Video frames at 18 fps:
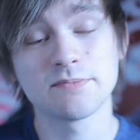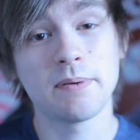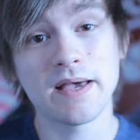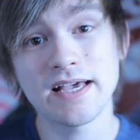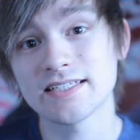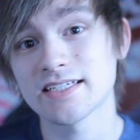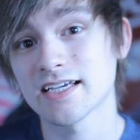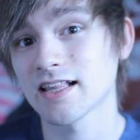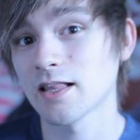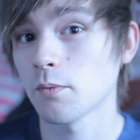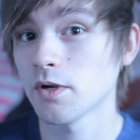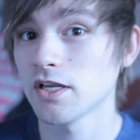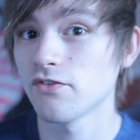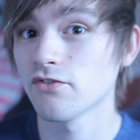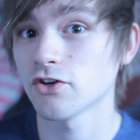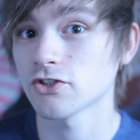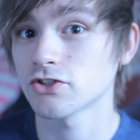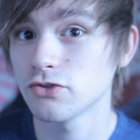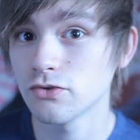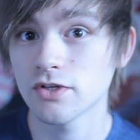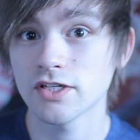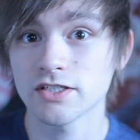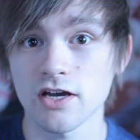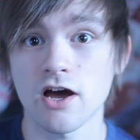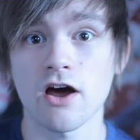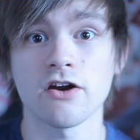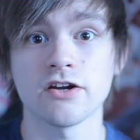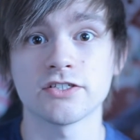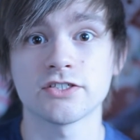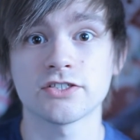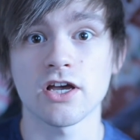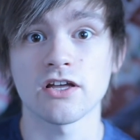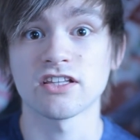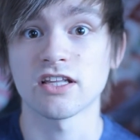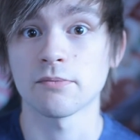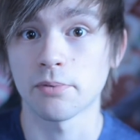is basically when you've got 2
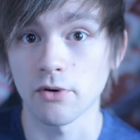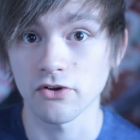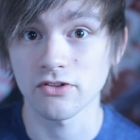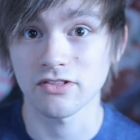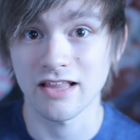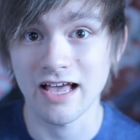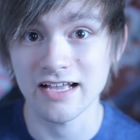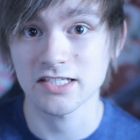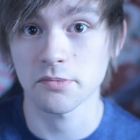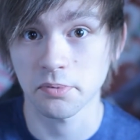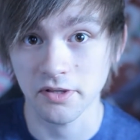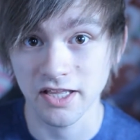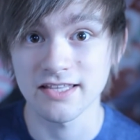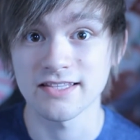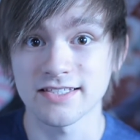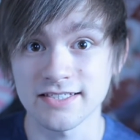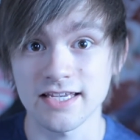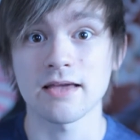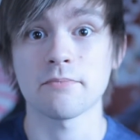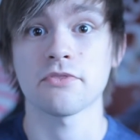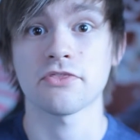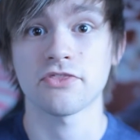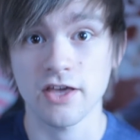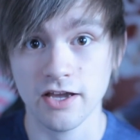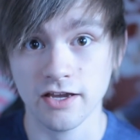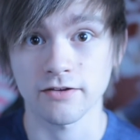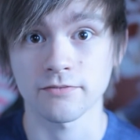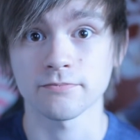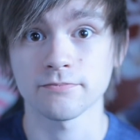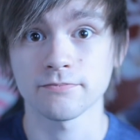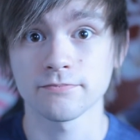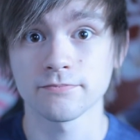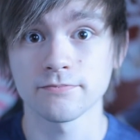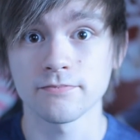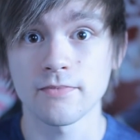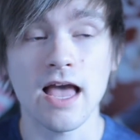guitarists and they both like to play the same thing.
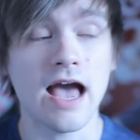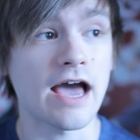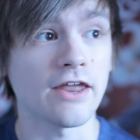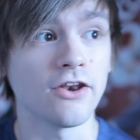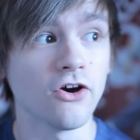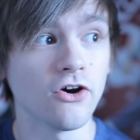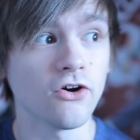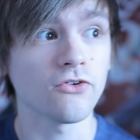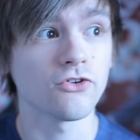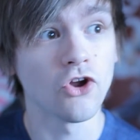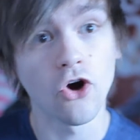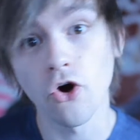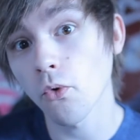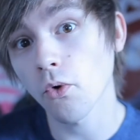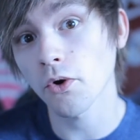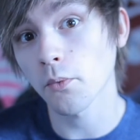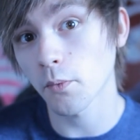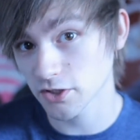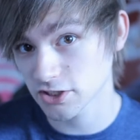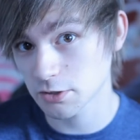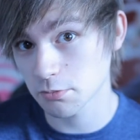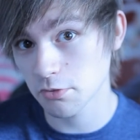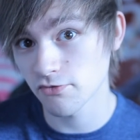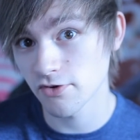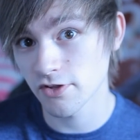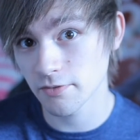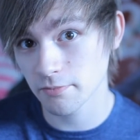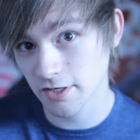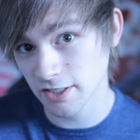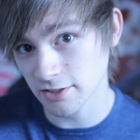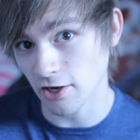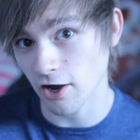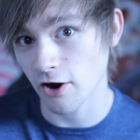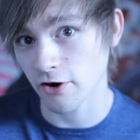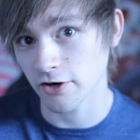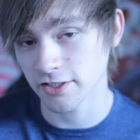I know no one wants to be rhythm
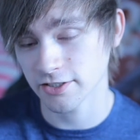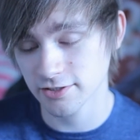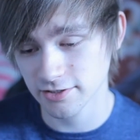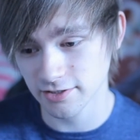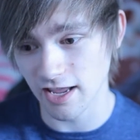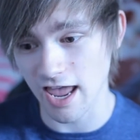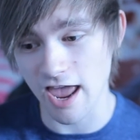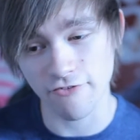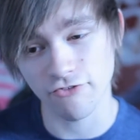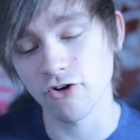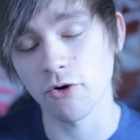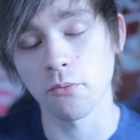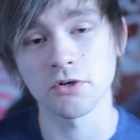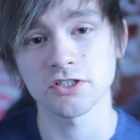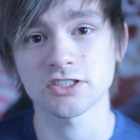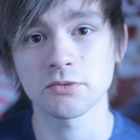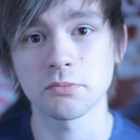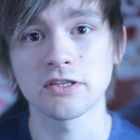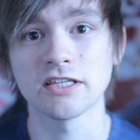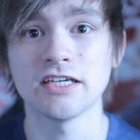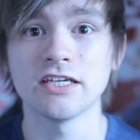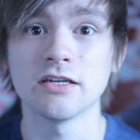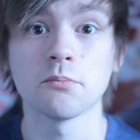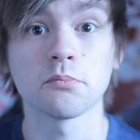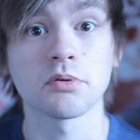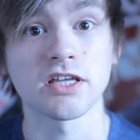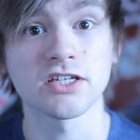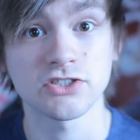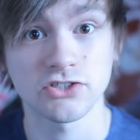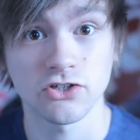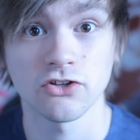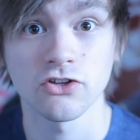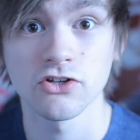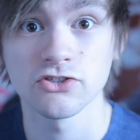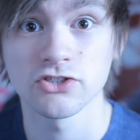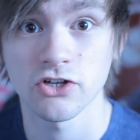guitarist, everyone wants to be lead and play
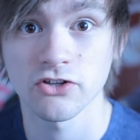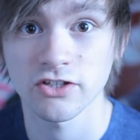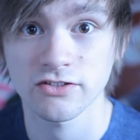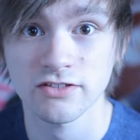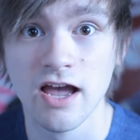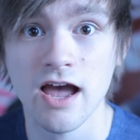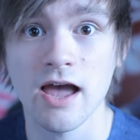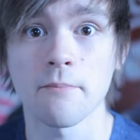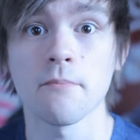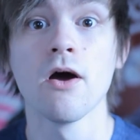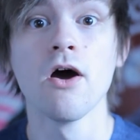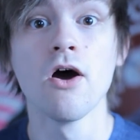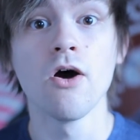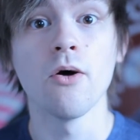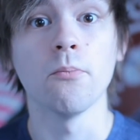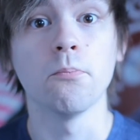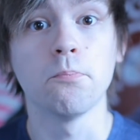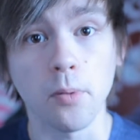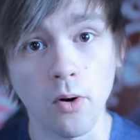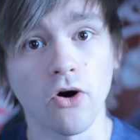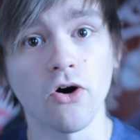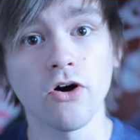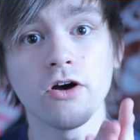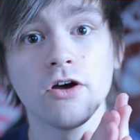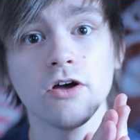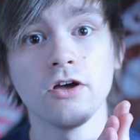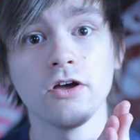solos all the time, but